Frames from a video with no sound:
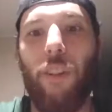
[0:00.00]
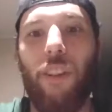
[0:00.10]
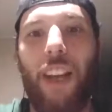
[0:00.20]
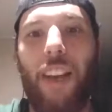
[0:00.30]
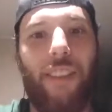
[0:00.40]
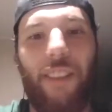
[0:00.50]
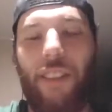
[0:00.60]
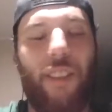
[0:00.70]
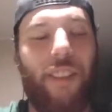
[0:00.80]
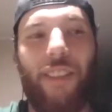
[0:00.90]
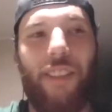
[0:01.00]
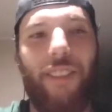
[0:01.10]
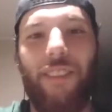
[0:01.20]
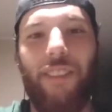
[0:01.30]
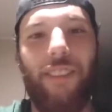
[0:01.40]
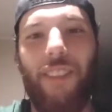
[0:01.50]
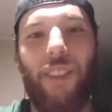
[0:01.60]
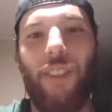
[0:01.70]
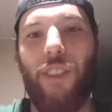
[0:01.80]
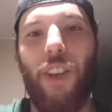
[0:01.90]
class. It's just
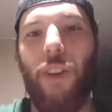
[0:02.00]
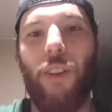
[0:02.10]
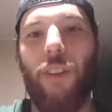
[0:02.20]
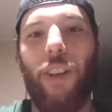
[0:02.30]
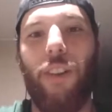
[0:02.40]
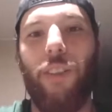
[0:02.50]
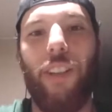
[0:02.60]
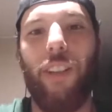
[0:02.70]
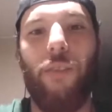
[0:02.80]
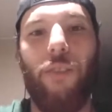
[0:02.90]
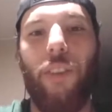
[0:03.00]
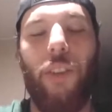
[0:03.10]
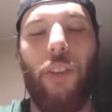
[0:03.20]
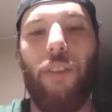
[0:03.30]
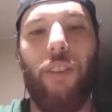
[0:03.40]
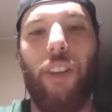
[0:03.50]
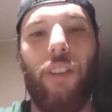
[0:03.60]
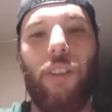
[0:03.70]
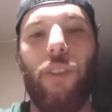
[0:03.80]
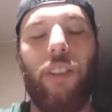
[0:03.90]
go, go, go. Like whatever you can
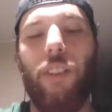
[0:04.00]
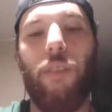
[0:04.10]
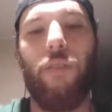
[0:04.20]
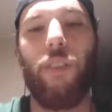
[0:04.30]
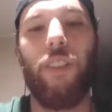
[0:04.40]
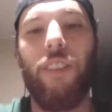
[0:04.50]
think, do it. Go for it.